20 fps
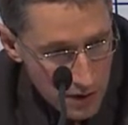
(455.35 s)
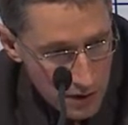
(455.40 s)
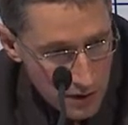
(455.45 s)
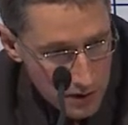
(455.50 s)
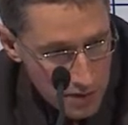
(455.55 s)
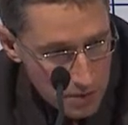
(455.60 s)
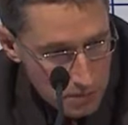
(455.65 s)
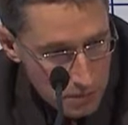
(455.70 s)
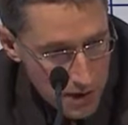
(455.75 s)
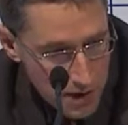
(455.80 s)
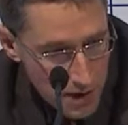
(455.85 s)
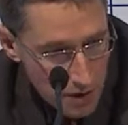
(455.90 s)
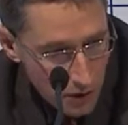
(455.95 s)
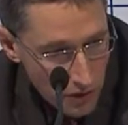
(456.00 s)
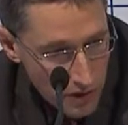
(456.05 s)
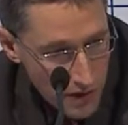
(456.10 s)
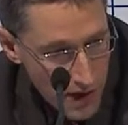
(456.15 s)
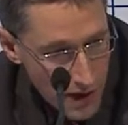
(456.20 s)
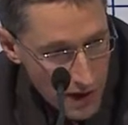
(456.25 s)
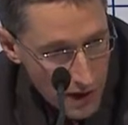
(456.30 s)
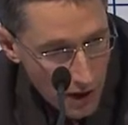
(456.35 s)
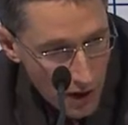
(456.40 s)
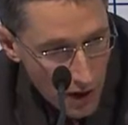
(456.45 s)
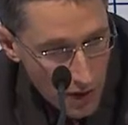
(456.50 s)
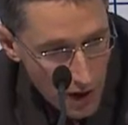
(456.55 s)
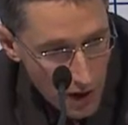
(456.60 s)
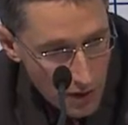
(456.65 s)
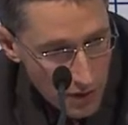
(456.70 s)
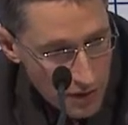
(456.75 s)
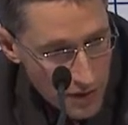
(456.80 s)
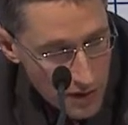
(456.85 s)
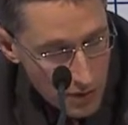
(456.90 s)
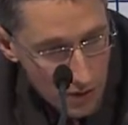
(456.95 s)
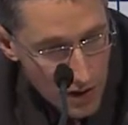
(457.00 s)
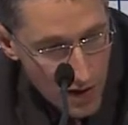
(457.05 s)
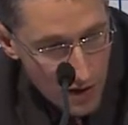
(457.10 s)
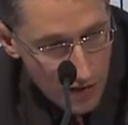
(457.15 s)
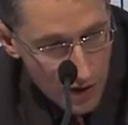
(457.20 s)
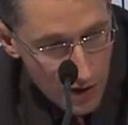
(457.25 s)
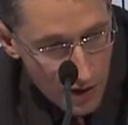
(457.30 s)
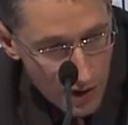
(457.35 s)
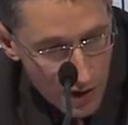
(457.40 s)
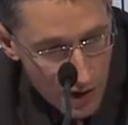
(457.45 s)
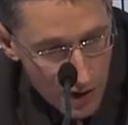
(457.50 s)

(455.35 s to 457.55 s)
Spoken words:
this pin on the A line I don't think he would ever